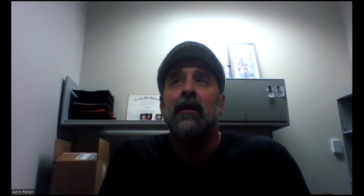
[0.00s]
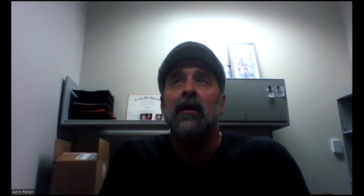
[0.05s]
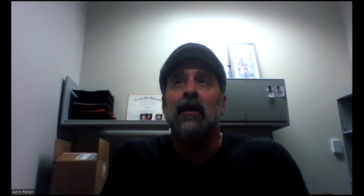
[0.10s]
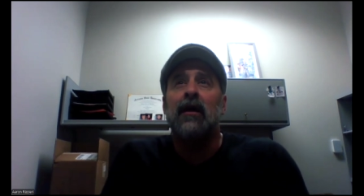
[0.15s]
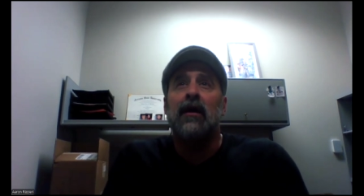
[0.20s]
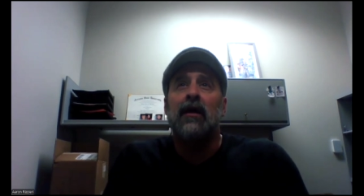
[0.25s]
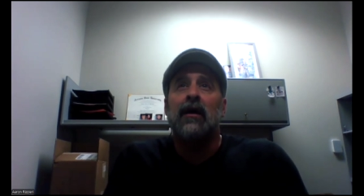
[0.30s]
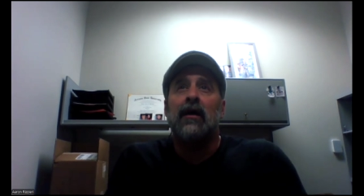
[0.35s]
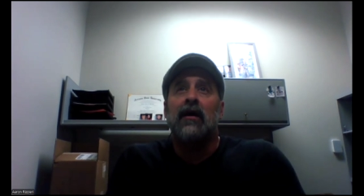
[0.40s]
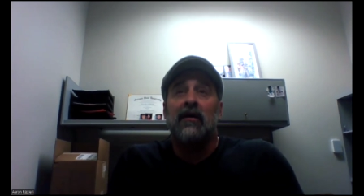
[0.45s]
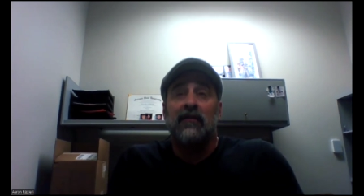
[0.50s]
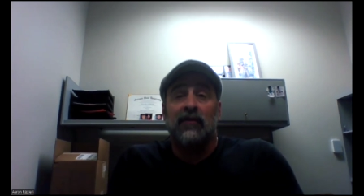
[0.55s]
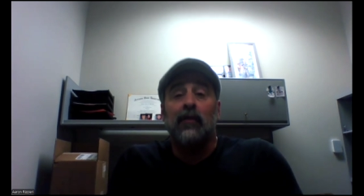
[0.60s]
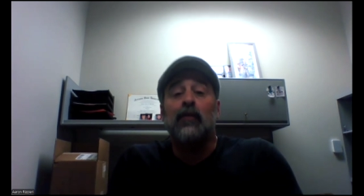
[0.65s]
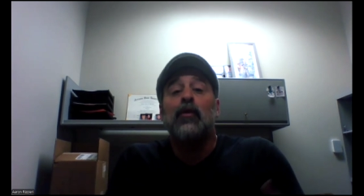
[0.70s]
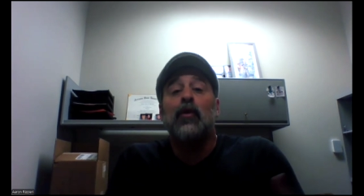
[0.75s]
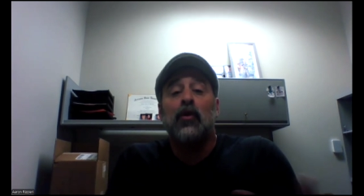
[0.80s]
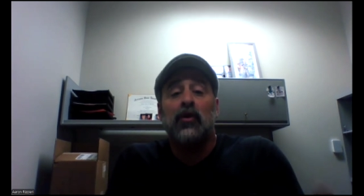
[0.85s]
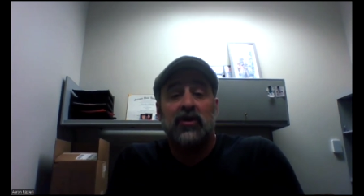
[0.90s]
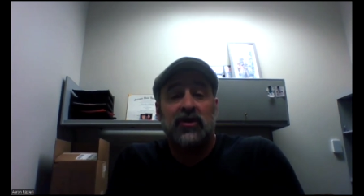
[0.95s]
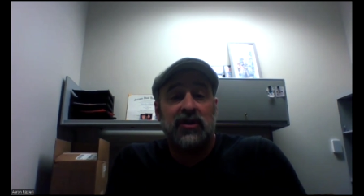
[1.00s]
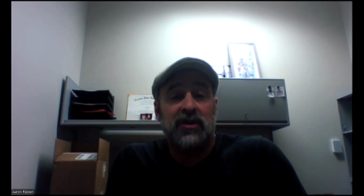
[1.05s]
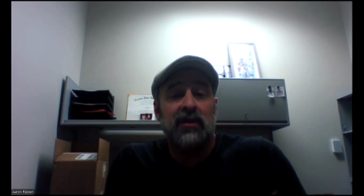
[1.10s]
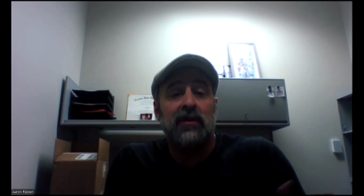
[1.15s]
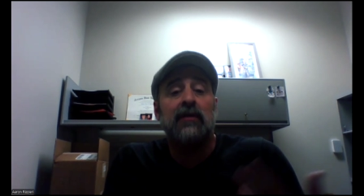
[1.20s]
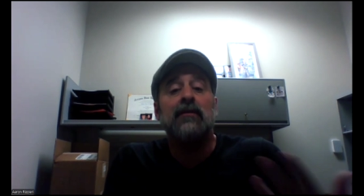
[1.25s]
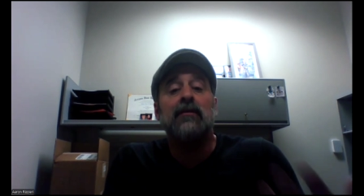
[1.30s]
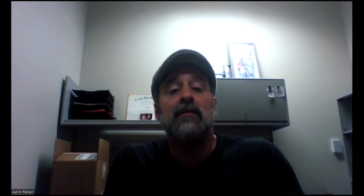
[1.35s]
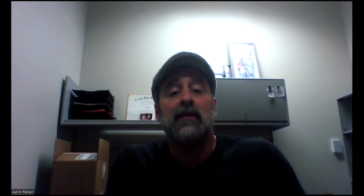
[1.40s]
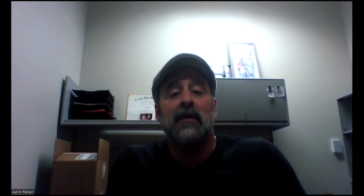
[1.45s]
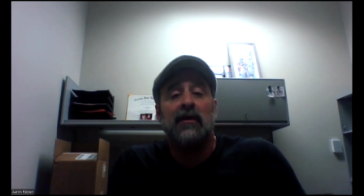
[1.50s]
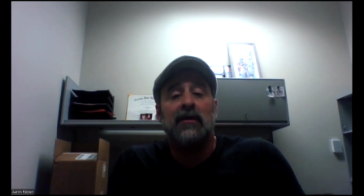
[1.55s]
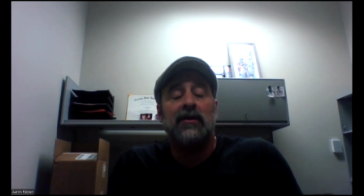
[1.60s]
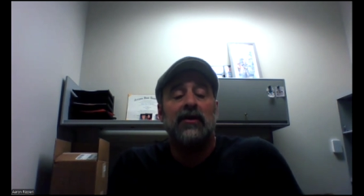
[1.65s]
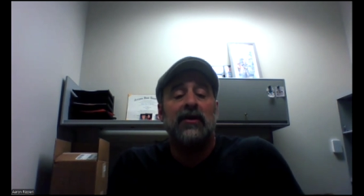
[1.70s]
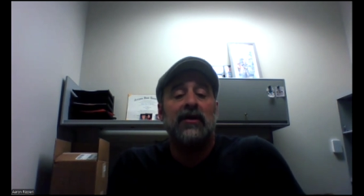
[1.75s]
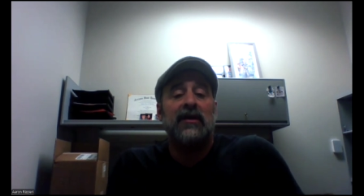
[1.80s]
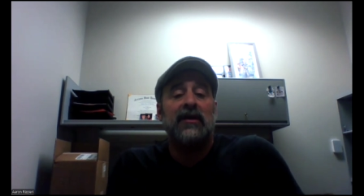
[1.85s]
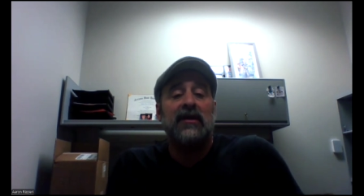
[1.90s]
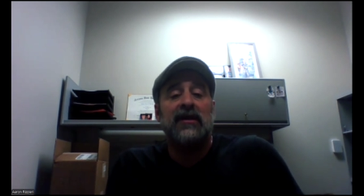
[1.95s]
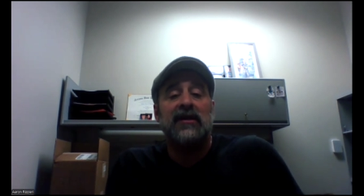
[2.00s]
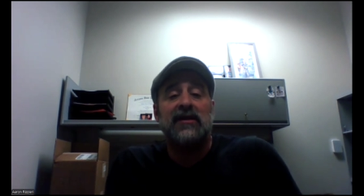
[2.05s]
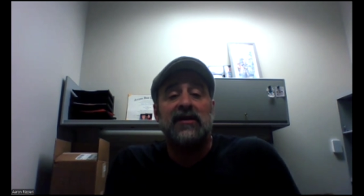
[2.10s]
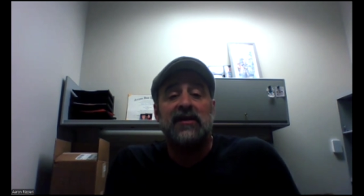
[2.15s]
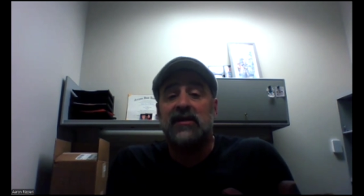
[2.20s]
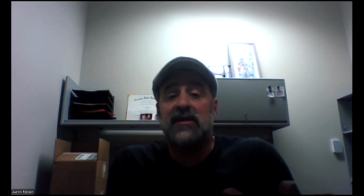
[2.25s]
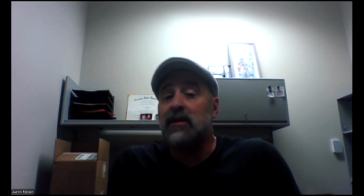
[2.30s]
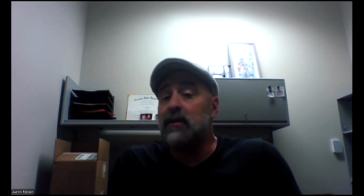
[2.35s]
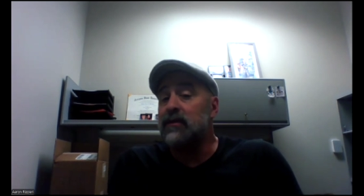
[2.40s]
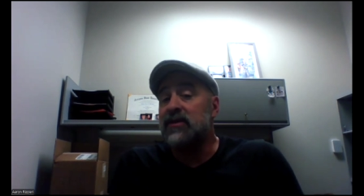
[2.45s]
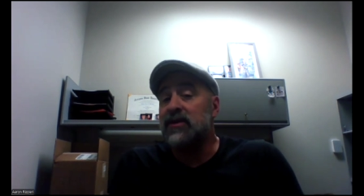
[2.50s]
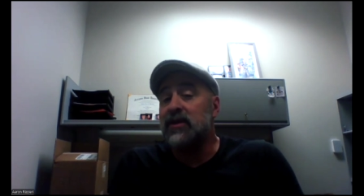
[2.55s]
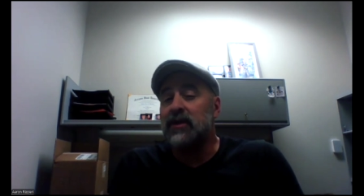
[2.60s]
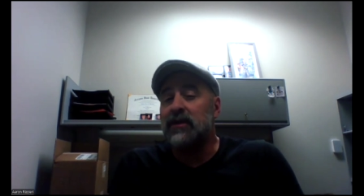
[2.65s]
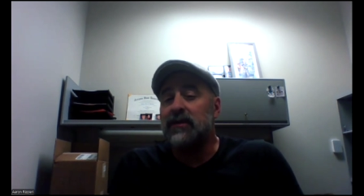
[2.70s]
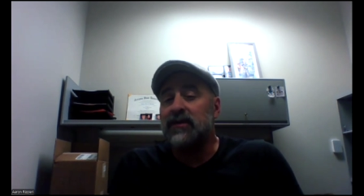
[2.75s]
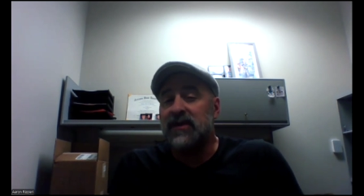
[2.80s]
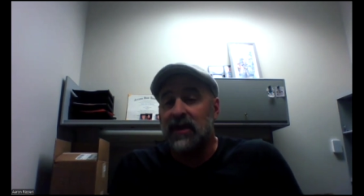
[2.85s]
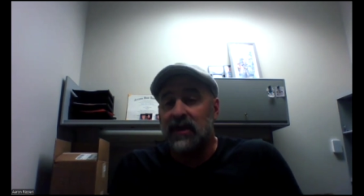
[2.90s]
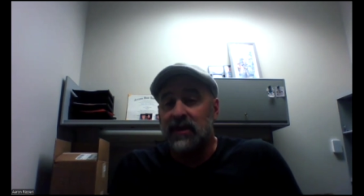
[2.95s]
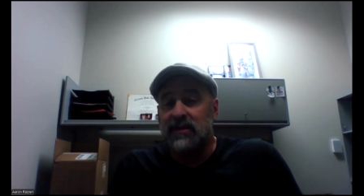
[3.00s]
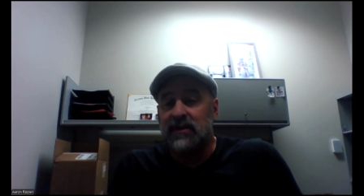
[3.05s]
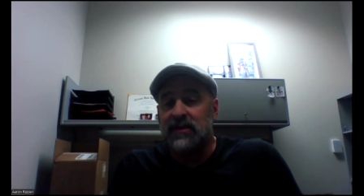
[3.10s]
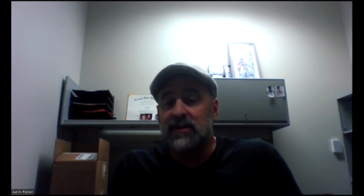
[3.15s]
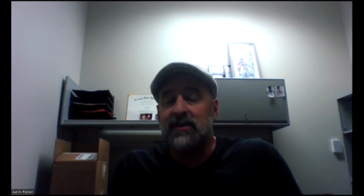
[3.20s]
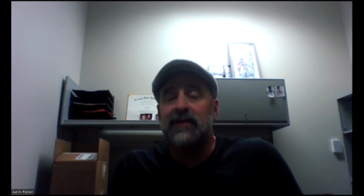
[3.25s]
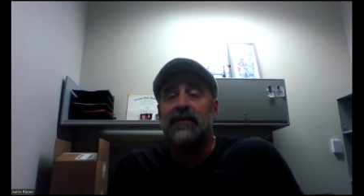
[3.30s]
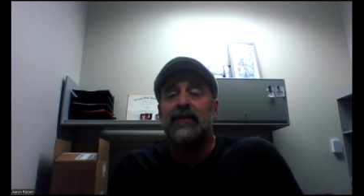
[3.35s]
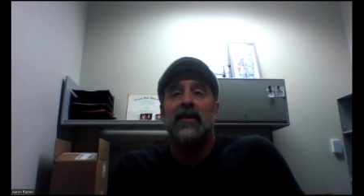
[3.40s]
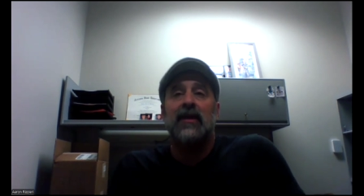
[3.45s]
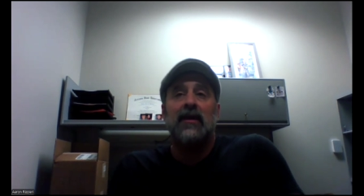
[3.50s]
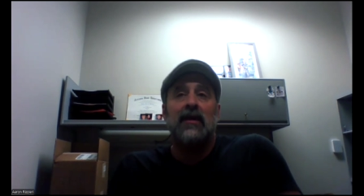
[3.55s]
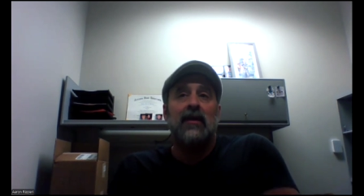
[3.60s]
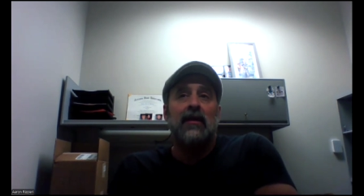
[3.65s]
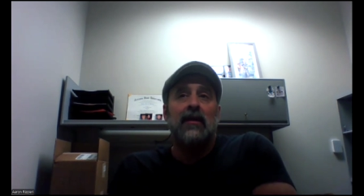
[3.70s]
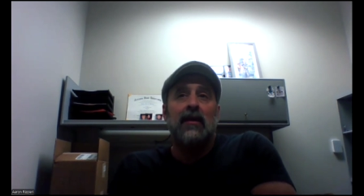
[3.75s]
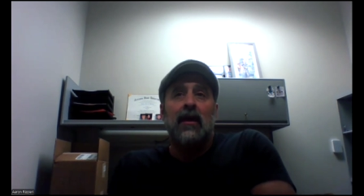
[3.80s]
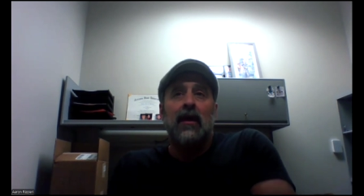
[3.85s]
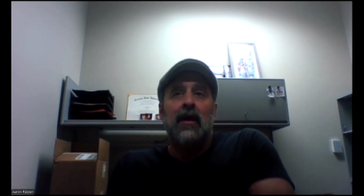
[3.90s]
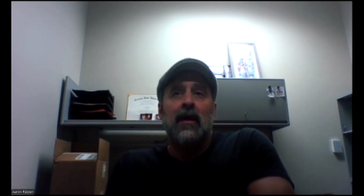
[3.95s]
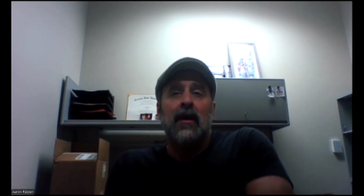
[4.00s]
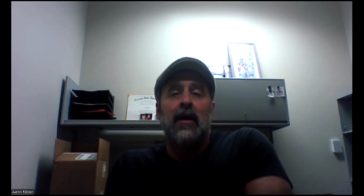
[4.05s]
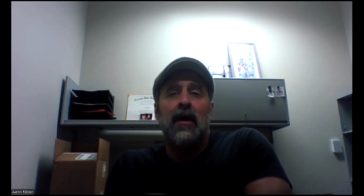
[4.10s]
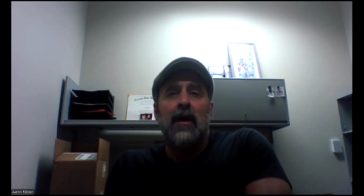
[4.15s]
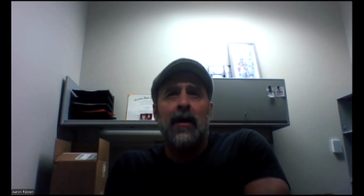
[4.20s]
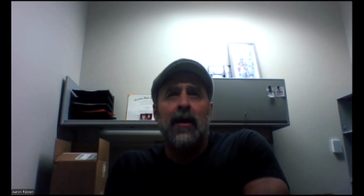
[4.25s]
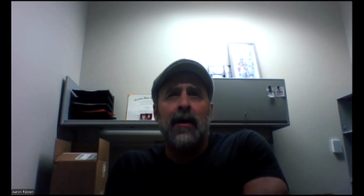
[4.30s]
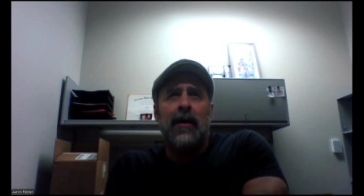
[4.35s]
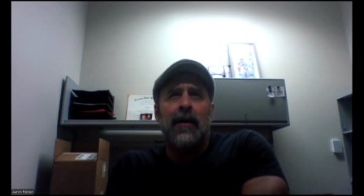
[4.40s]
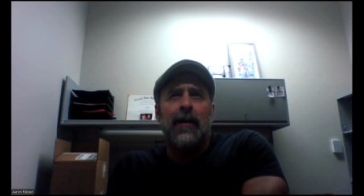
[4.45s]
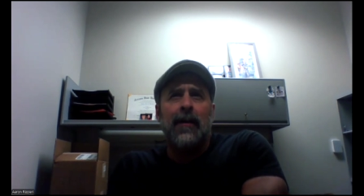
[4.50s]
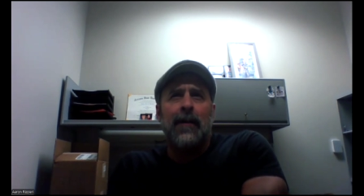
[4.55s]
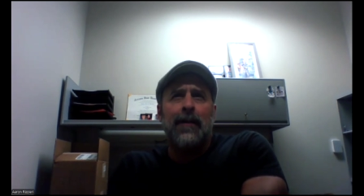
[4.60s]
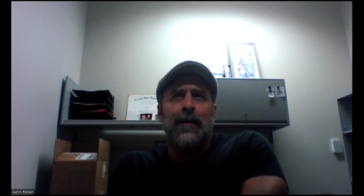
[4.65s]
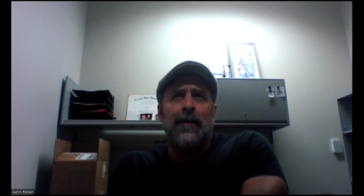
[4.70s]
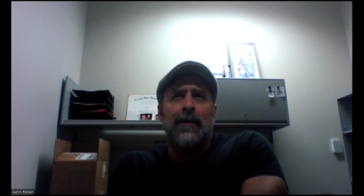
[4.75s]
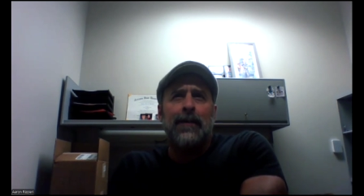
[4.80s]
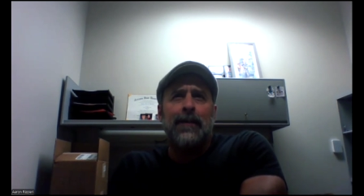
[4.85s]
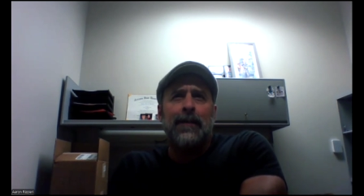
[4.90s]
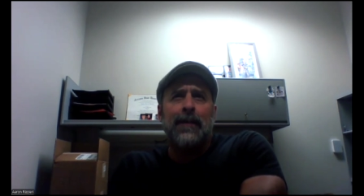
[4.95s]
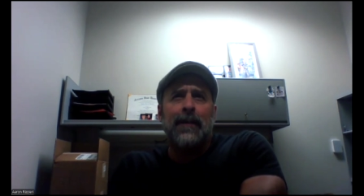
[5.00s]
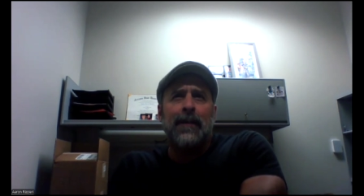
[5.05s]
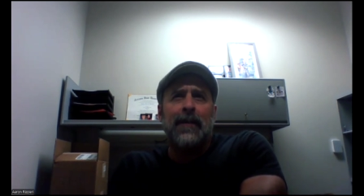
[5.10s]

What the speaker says: of abortion under at least some circumstances. Um,